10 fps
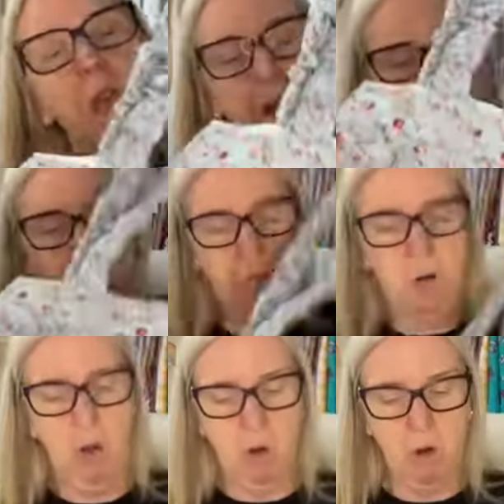
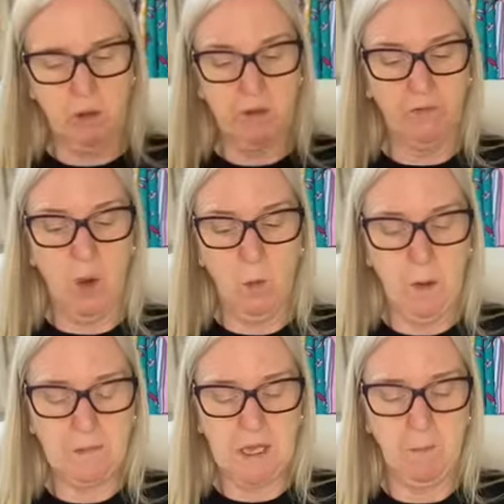explore, because I've got a
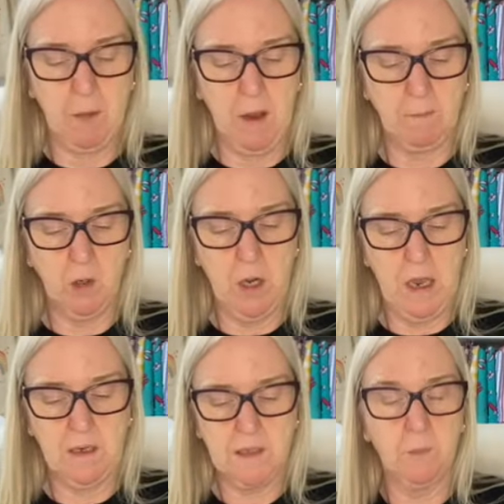website, but I'm gonna
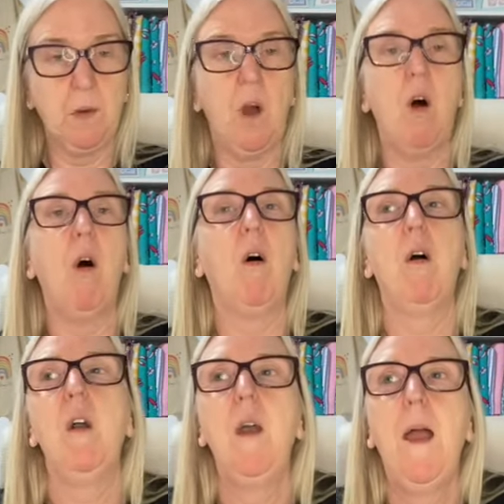explore
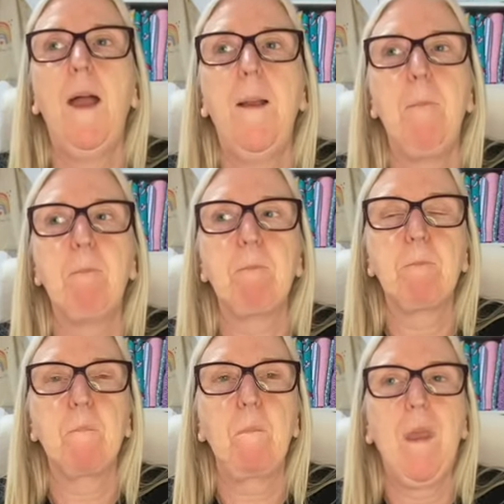
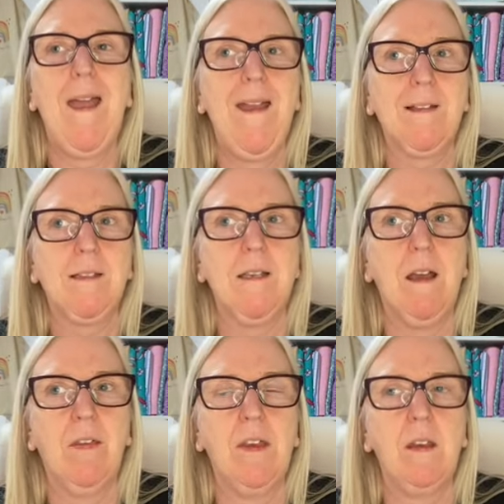Etsy, I
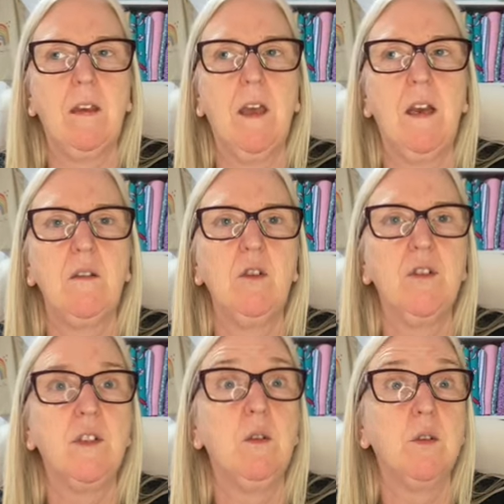think. And I know
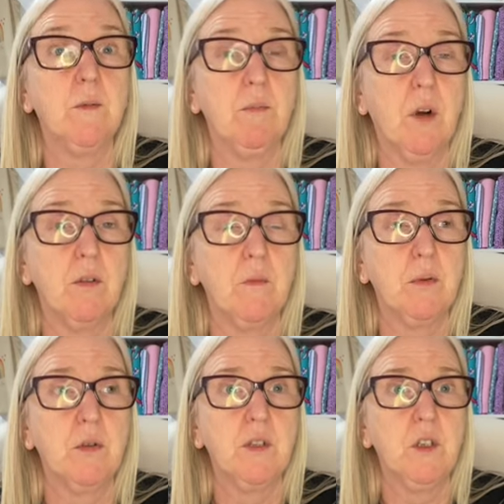there's loads of
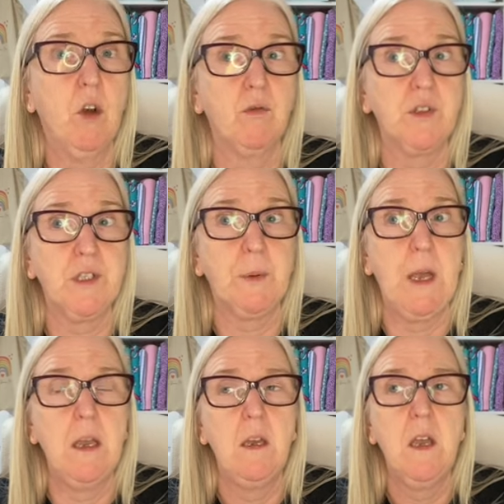pros and cons to
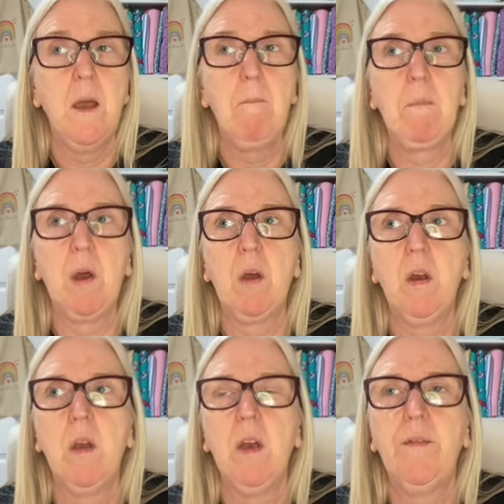it, but
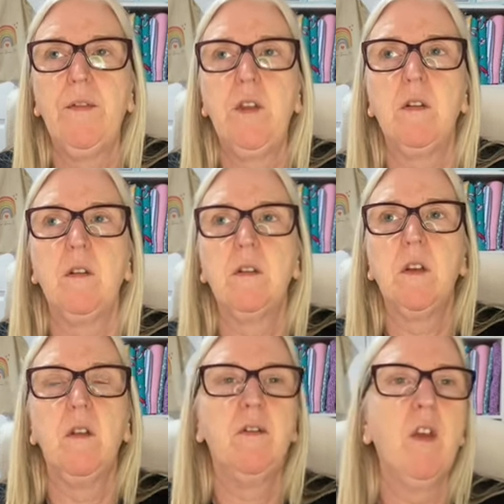the
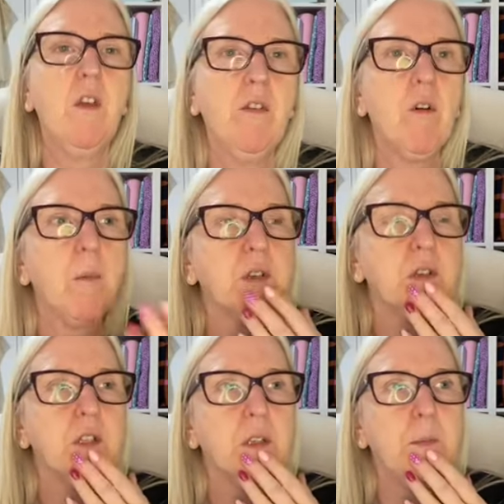other
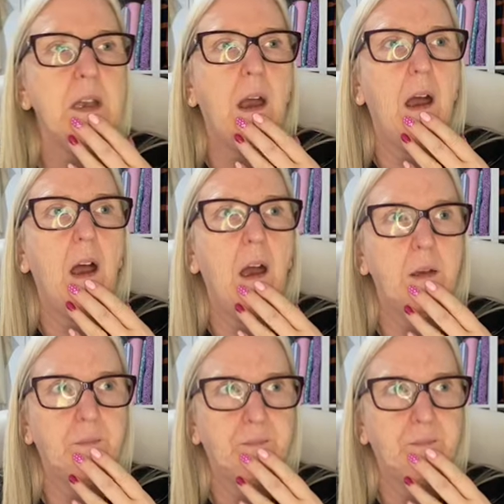options to me are